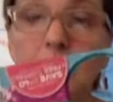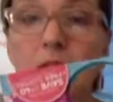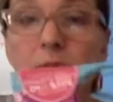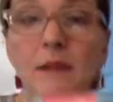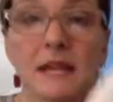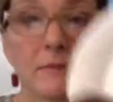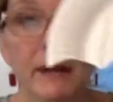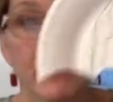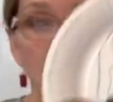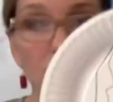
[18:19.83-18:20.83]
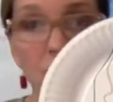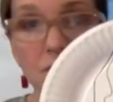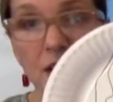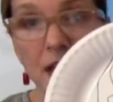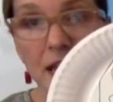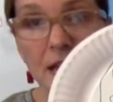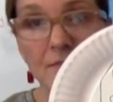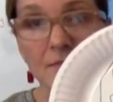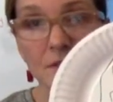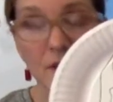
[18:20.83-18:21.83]
and make my long J
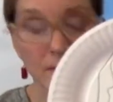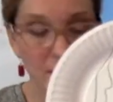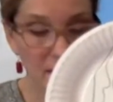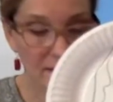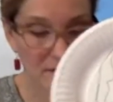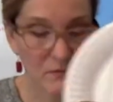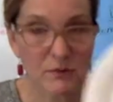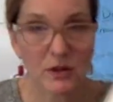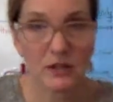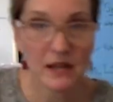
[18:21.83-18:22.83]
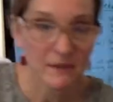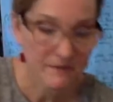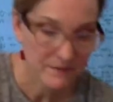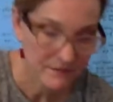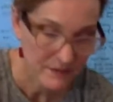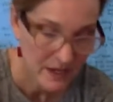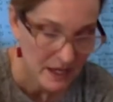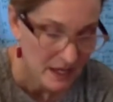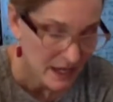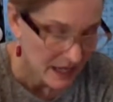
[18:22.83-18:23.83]
so I have a nice umbrella,
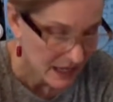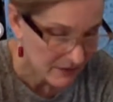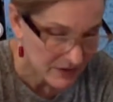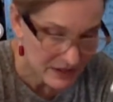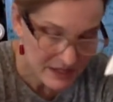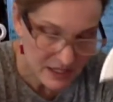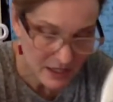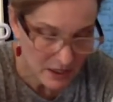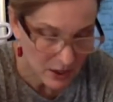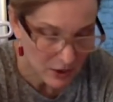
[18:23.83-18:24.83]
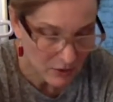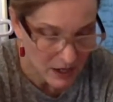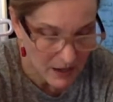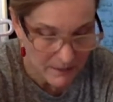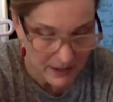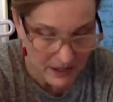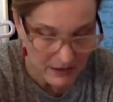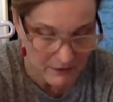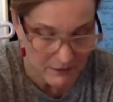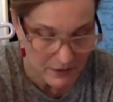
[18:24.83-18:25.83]
and this can go
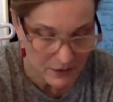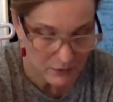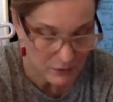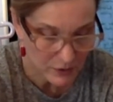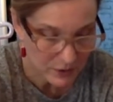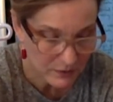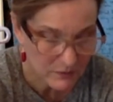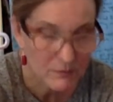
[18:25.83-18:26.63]
above your